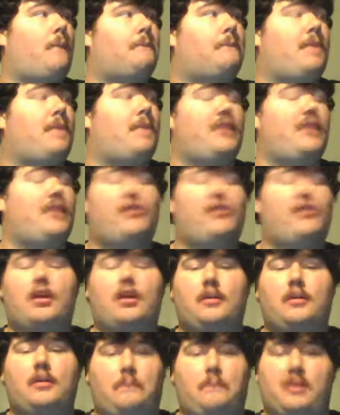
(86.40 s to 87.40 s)
But if you're on
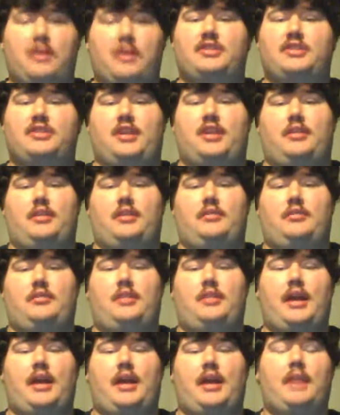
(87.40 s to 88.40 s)
a budget,
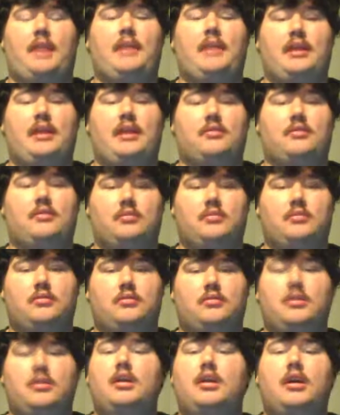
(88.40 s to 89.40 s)
and I mean,
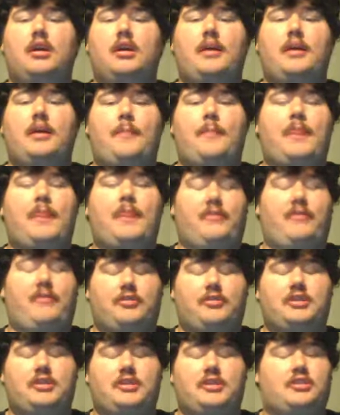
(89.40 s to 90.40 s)
if you're
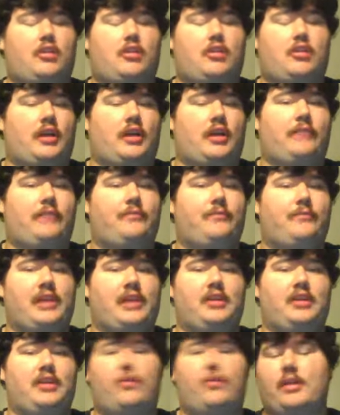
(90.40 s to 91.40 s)
just starting and
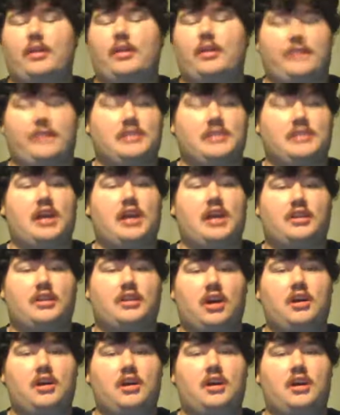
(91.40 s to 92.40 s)
you don't want to invest a
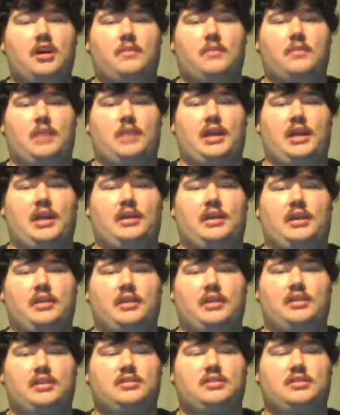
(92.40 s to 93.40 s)
ton of money into
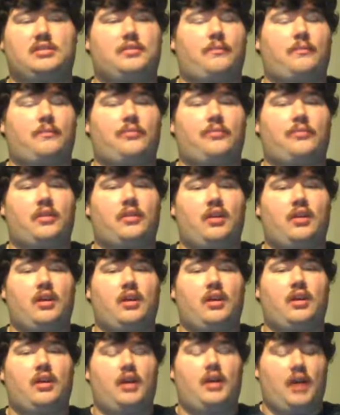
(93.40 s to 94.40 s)
this,
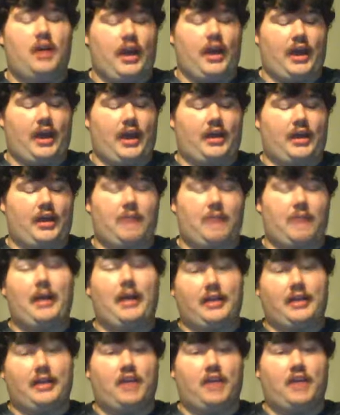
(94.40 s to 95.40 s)
and by
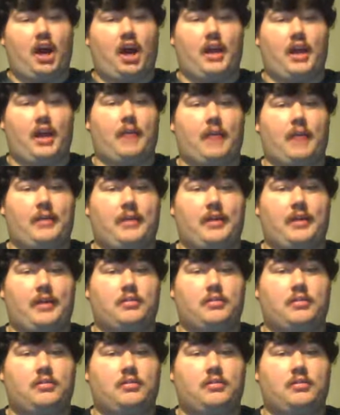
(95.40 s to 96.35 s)
a ton I mean